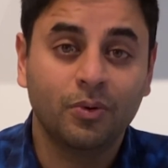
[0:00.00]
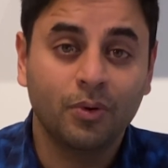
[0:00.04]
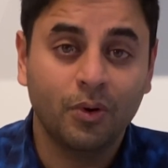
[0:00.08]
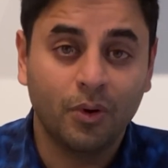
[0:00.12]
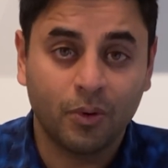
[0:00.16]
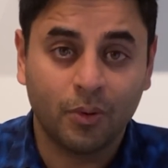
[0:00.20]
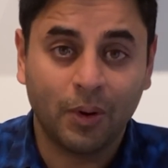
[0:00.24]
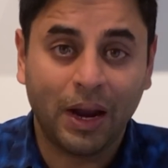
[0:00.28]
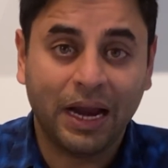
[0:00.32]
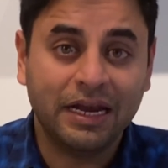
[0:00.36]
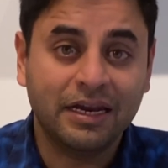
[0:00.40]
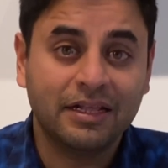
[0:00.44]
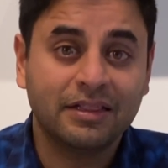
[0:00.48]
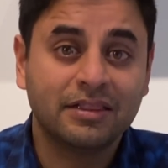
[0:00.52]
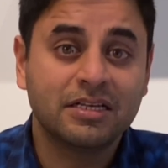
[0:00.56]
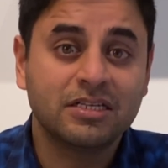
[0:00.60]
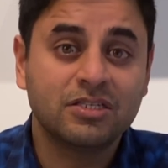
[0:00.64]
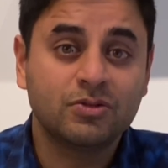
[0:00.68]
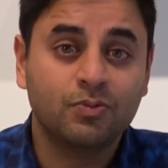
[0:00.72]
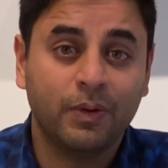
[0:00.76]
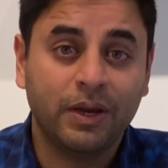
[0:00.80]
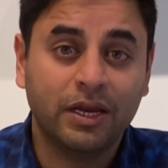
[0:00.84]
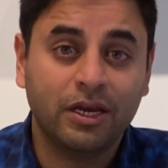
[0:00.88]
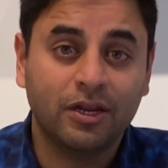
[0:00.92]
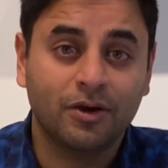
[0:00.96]
right in this
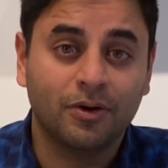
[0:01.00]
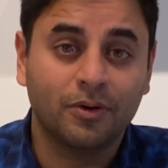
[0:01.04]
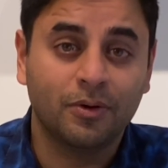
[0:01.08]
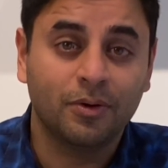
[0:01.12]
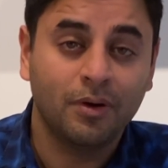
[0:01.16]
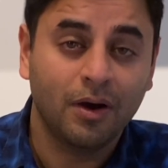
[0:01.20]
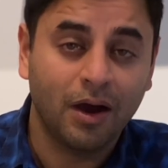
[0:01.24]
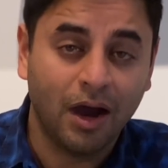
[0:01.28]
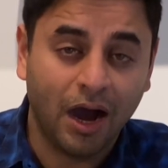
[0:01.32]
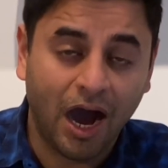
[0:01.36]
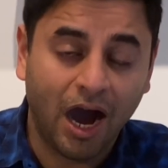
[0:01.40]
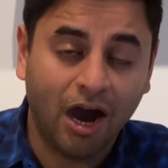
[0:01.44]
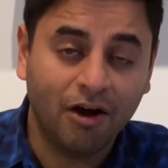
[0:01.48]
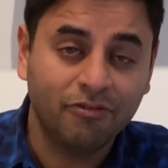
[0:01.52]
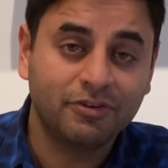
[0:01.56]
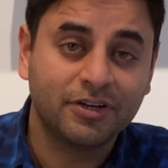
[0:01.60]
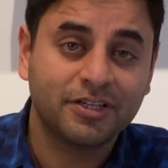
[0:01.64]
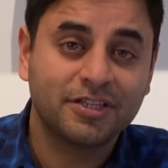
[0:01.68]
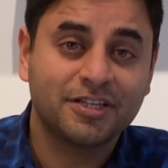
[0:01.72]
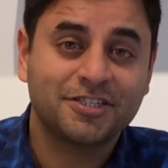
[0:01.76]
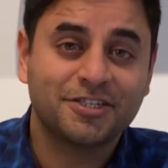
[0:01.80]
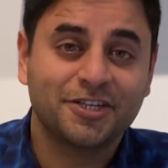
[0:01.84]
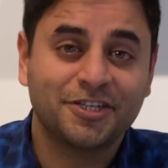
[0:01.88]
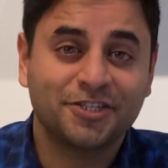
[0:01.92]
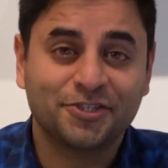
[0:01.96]
video after
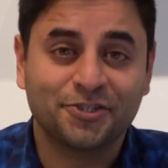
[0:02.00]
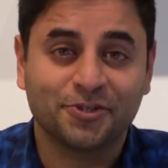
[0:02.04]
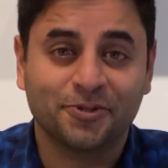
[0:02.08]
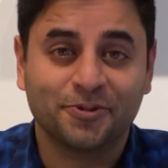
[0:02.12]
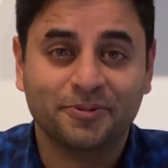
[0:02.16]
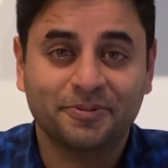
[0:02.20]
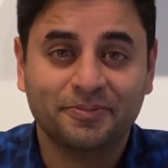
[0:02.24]
this intro.